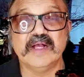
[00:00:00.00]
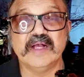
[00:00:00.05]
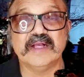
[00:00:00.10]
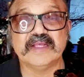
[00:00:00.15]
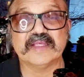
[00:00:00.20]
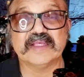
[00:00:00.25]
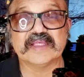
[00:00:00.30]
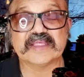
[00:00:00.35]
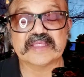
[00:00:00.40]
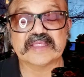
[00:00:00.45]

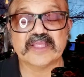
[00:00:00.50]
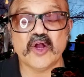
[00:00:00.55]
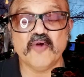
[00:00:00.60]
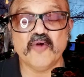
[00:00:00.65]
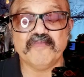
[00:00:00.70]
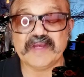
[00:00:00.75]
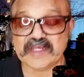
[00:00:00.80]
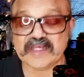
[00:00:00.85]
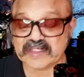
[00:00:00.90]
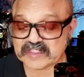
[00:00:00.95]
Snow
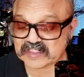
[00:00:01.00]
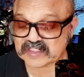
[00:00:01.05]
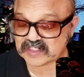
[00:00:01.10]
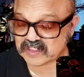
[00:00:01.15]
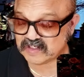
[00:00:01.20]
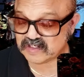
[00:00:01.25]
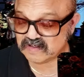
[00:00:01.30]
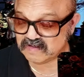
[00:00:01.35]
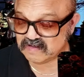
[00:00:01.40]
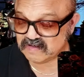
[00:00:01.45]
Beast.
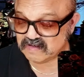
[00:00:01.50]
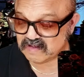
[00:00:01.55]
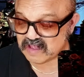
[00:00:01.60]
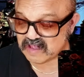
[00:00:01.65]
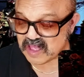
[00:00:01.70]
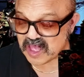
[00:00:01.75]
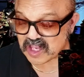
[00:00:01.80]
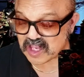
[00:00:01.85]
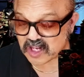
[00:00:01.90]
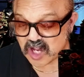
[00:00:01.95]

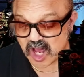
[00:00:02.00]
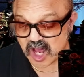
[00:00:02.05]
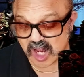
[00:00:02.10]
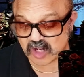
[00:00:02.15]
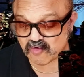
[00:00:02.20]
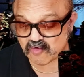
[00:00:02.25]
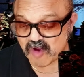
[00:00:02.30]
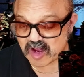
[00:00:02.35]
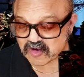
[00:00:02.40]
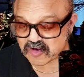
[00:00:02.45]
A
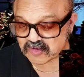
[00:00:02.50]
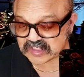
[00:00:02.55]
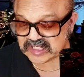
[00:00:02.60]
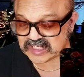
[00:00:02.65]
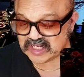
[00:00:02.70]
Colorado ski